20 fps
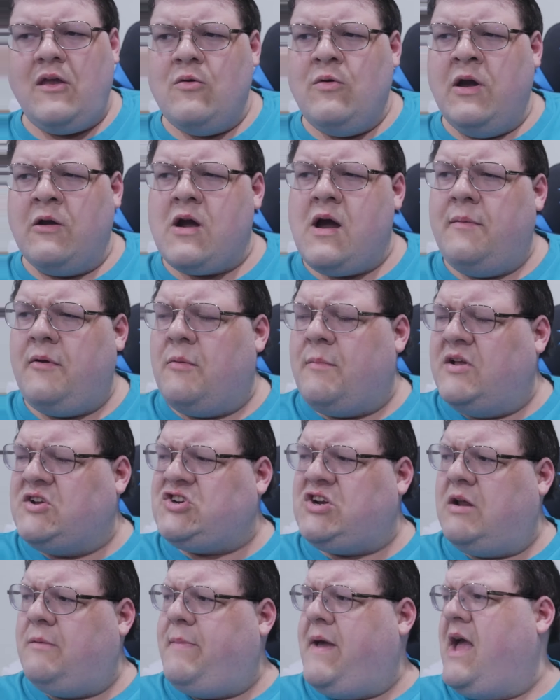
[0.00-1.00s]
Wait, Rob, you're
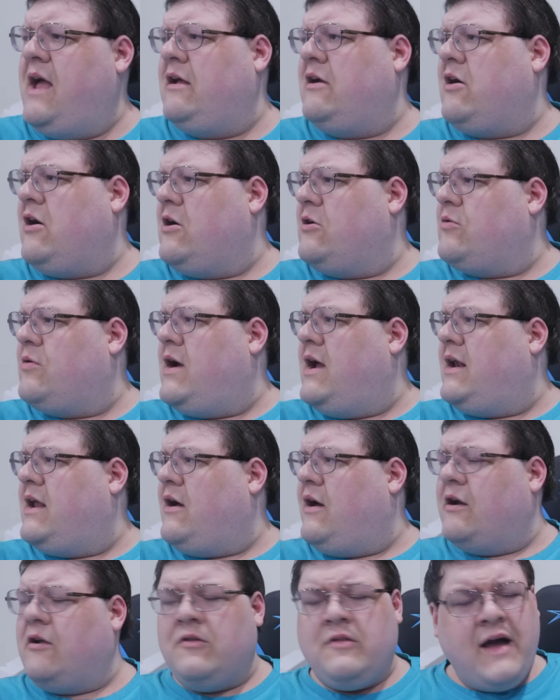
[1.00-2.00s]
mentioning a ban card right
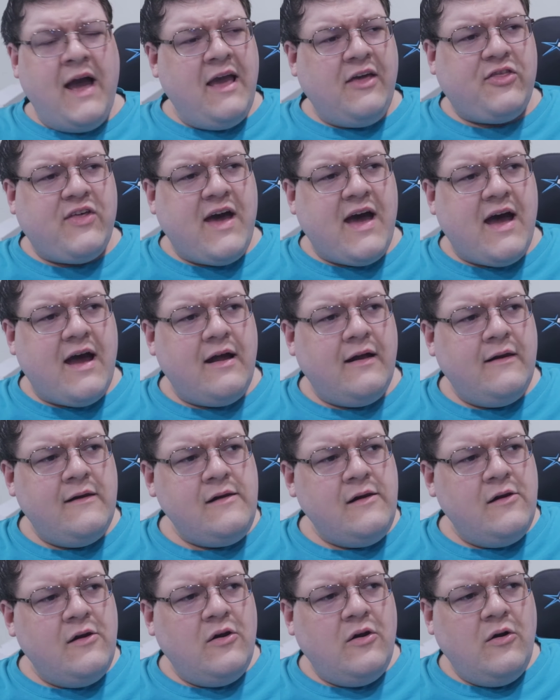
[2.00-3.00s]
now. I don't like that.
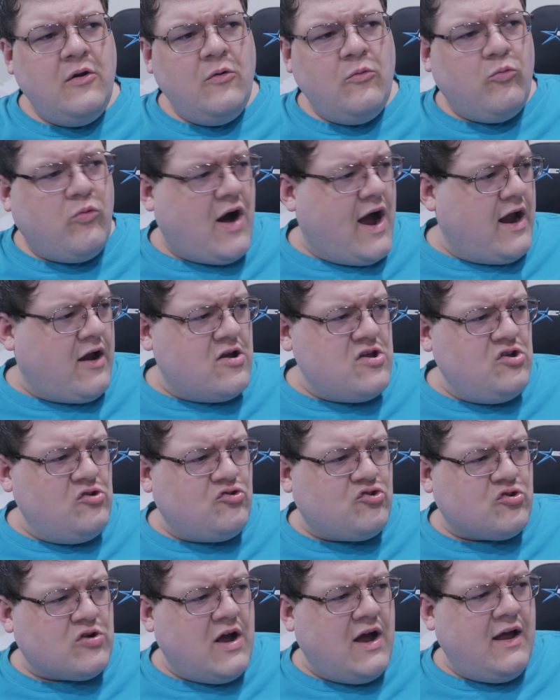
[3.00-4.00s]
Why are you
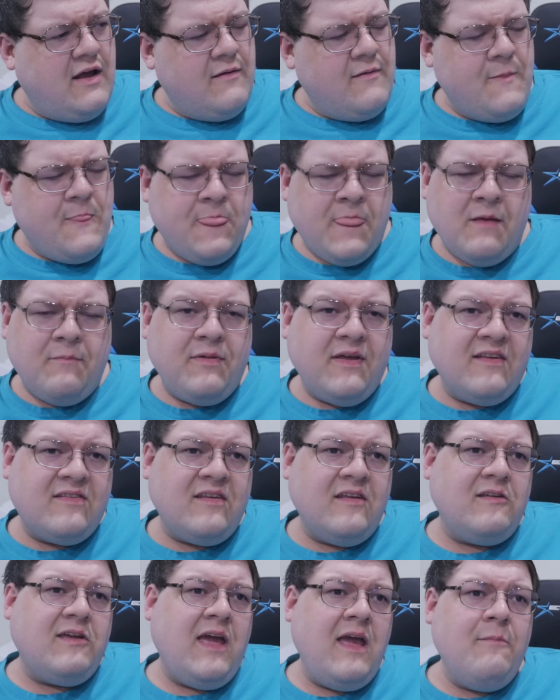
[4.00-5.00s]
trying? Because
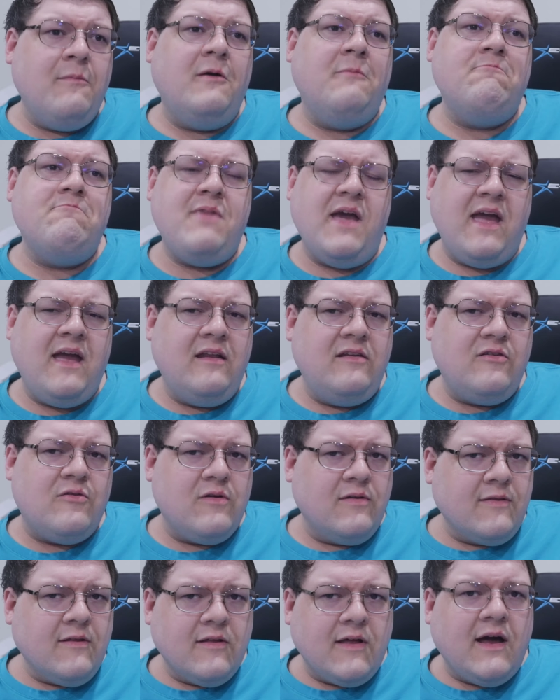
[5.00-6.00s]
it came unbanned
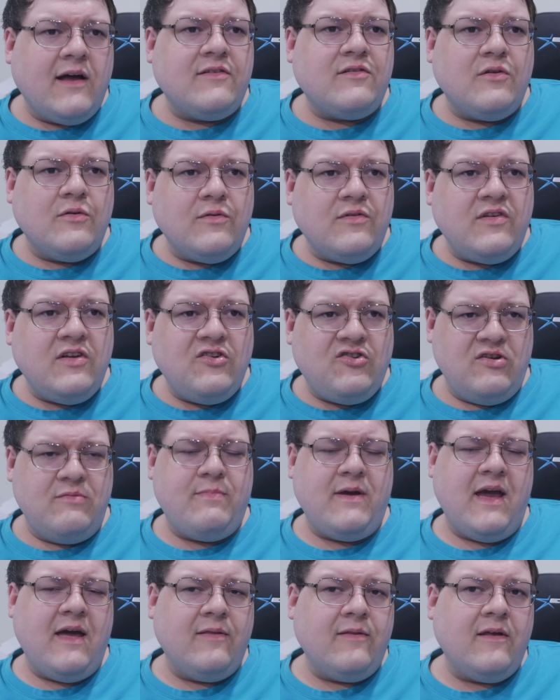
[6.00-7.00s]
during the last OCG
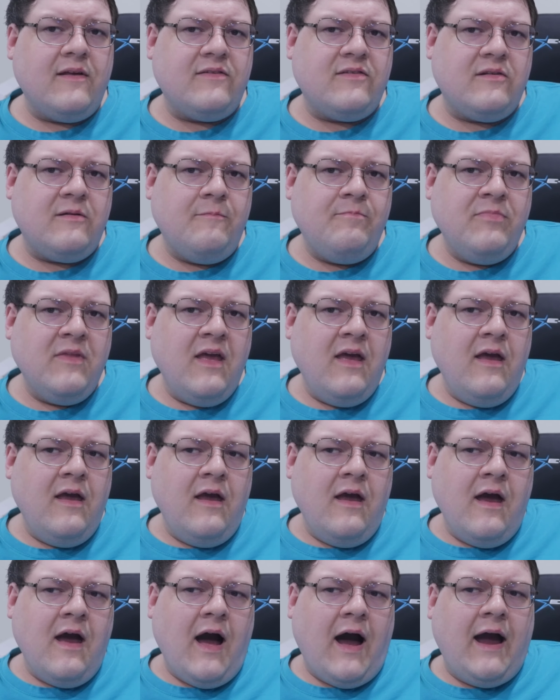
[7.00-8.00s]
ban list.
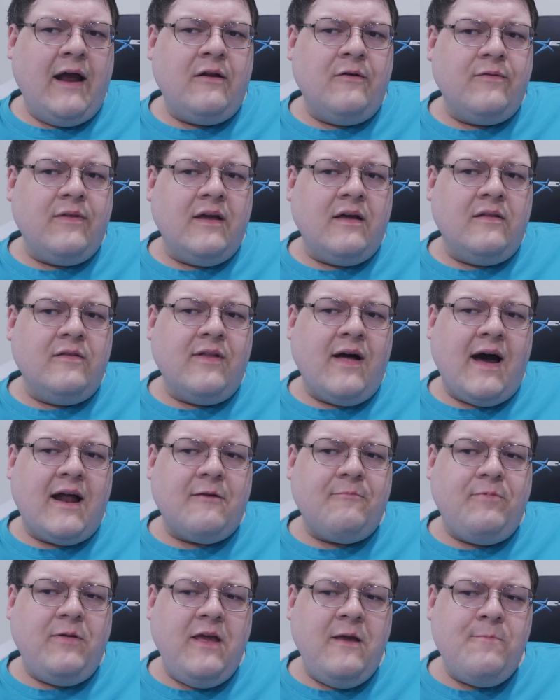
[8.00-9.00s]
I don't think a lot
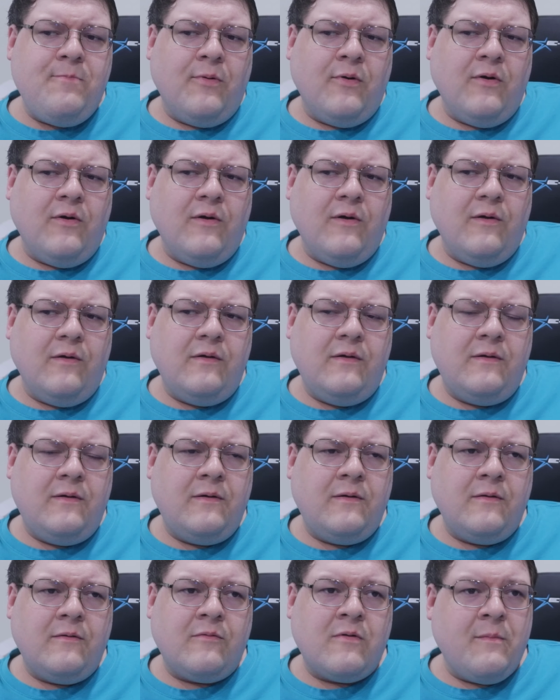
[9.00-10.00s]
of people
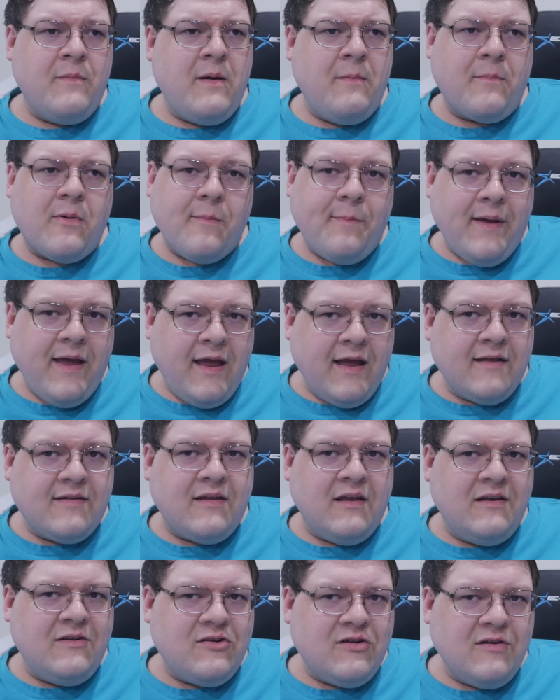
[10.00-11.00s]
remember paying
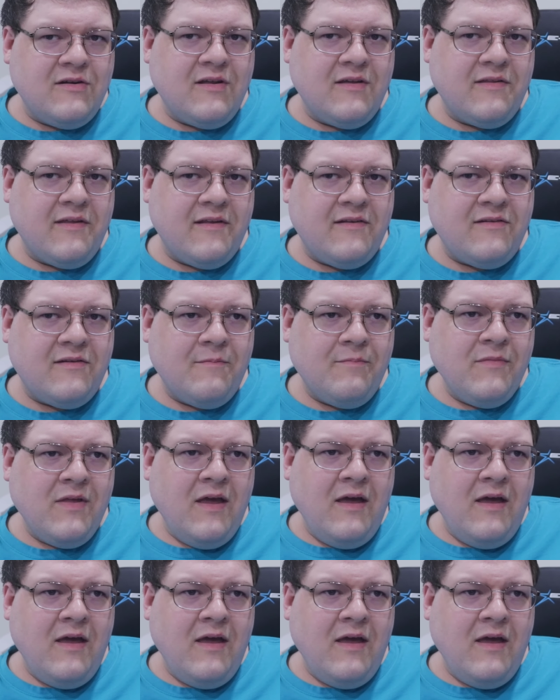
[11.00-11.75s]
attention to this,